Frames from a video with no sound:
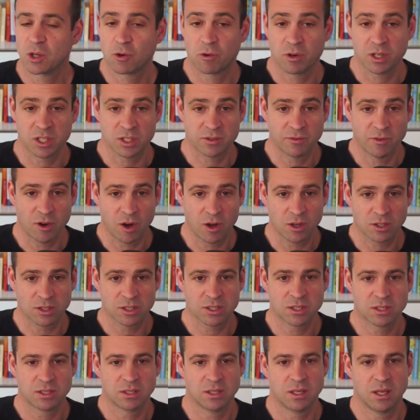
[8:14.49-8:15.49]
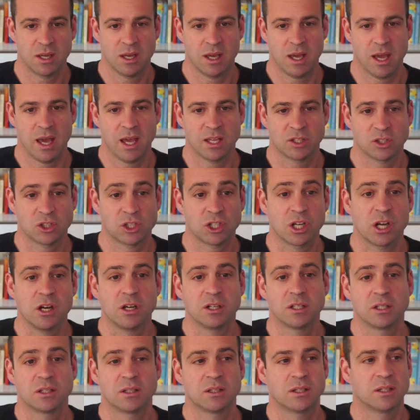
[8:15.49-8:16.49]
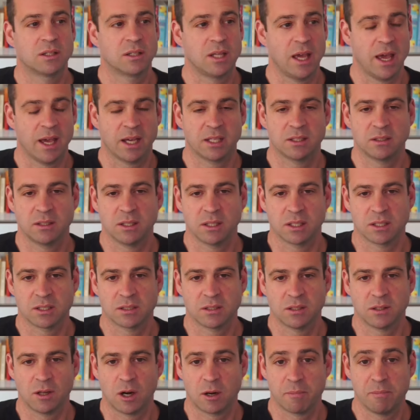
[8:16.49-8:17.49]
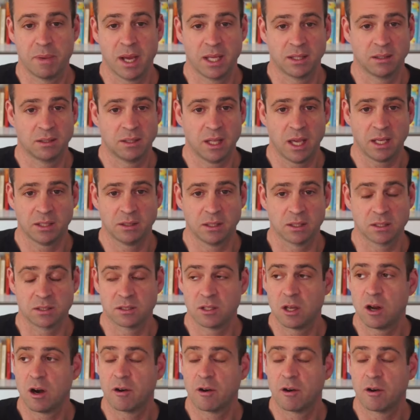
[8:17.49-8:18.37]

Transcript: Chris Voss has shared tactics that are bad tactics.